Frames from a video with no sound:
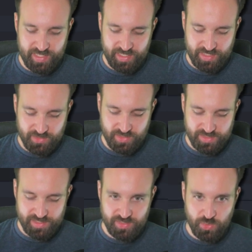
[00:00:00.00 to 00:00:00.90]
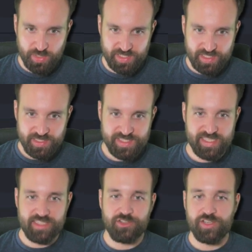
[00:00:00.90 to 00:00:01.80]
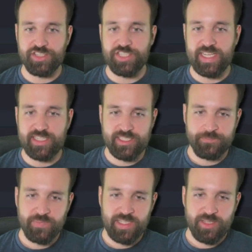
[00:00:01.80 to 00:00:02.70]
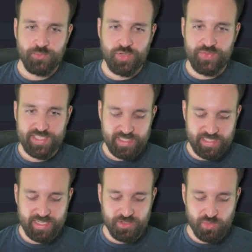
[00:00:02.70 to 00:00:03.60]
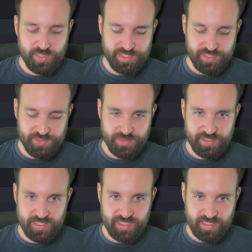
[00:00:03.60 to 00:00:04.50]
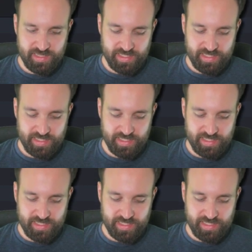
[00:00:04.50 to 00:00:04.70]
and also I want to center the text. Previously I always used uh,